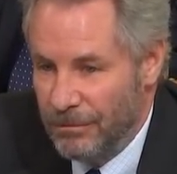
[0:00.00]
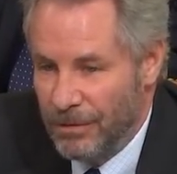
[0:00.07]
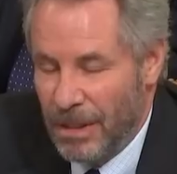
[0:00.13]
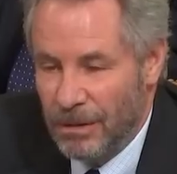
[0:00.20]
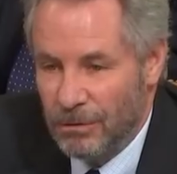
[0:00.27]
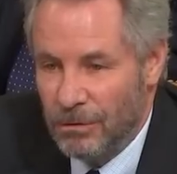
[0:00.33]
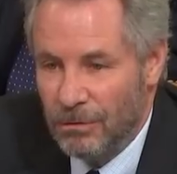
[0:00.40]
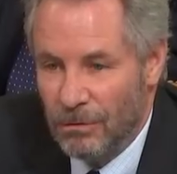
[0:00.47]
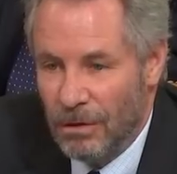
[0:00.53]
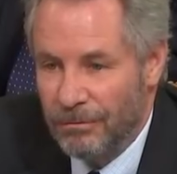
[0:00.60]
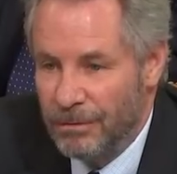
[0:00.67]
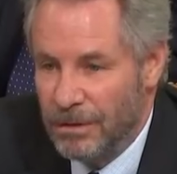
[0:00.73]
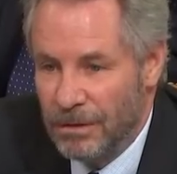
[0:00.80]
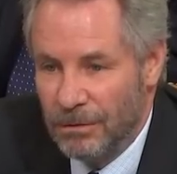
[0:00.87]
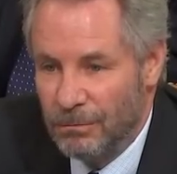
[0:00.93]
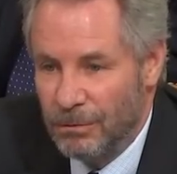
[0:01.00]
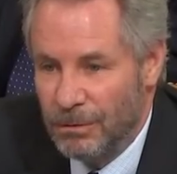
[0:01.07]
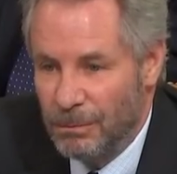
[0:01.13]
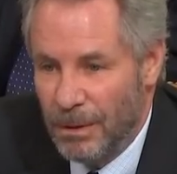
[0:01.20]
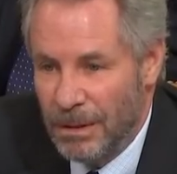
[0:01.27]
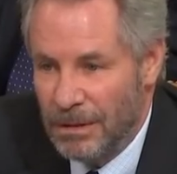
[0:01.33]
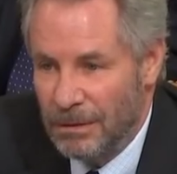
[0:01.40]
Chief Counsel's Office is
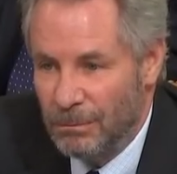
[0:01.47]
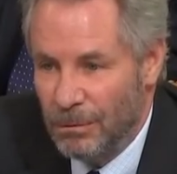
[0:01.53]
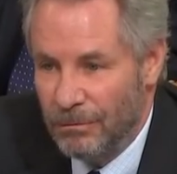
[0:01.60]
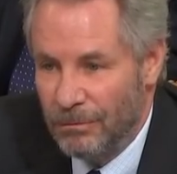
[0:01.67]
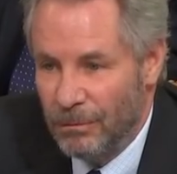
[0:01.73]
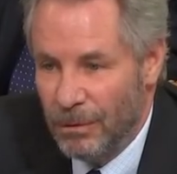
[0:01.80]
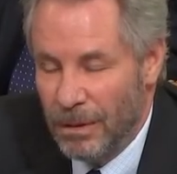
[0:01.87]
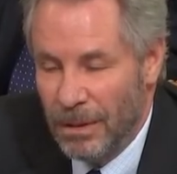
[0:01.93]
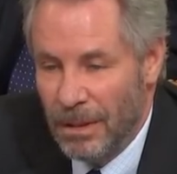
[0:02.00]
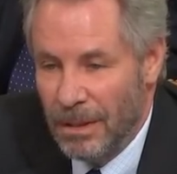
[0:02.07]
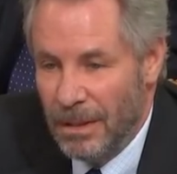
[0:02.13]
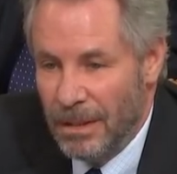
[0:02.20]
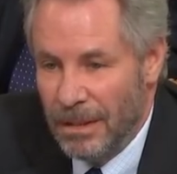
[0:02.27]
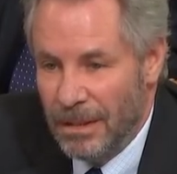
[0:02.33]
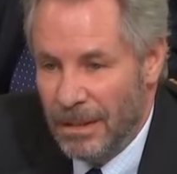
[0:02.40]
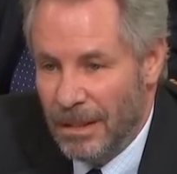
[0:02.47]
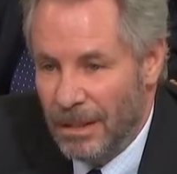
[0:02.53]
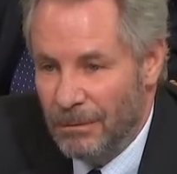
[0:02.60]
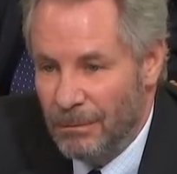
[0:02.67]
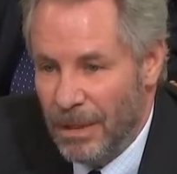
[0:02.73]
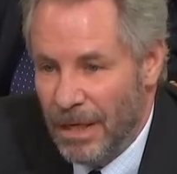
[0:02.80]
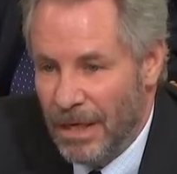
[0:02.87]
responsible for.
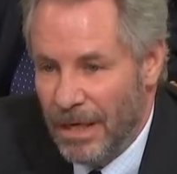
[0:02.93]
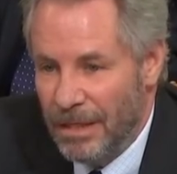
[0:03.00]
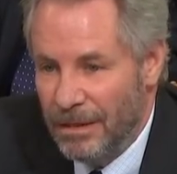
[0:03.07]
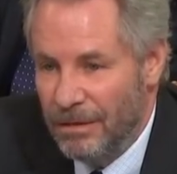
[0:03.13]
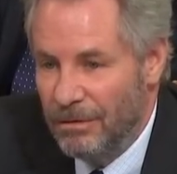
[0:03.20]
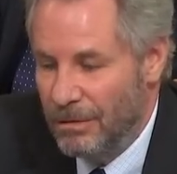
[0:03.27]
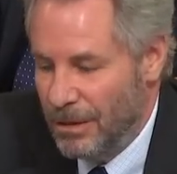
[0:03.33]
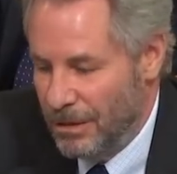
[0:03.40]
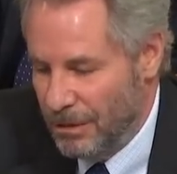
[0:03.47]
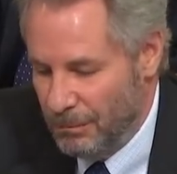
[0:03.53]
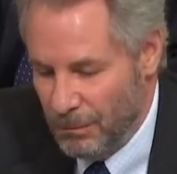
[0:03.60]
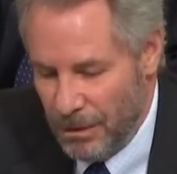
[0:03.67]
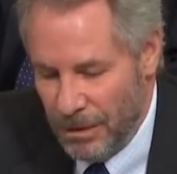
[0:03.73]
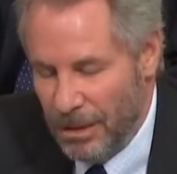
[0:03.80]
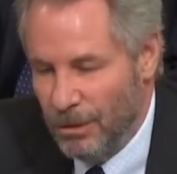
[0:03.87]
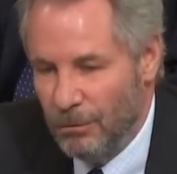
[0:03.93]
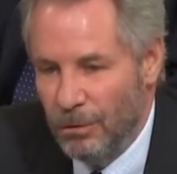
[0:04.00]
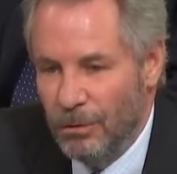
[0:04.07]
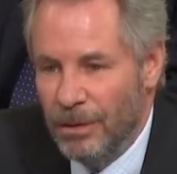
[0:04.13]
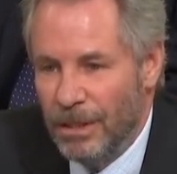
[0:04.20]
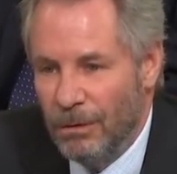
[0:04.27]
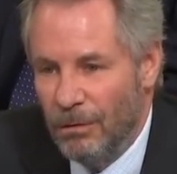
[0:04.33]
And
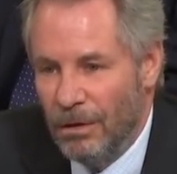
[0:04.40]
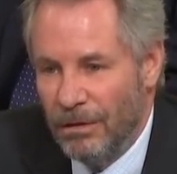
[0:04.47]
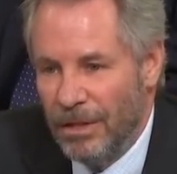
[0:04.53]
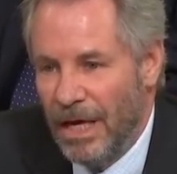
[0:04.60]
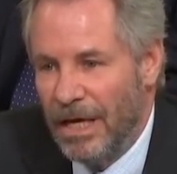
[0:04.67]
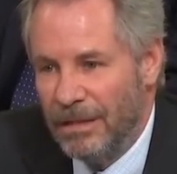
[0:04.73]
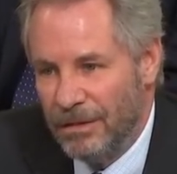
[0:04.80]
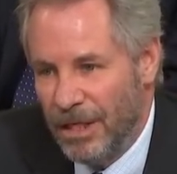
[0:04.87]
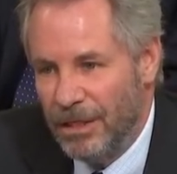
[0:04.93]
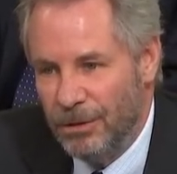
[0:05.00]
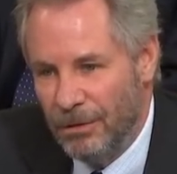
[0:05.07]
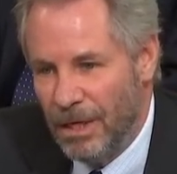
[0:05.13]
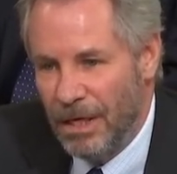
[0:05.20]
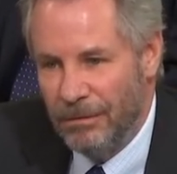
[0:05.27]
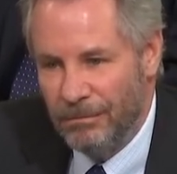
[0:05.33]
including all that, then you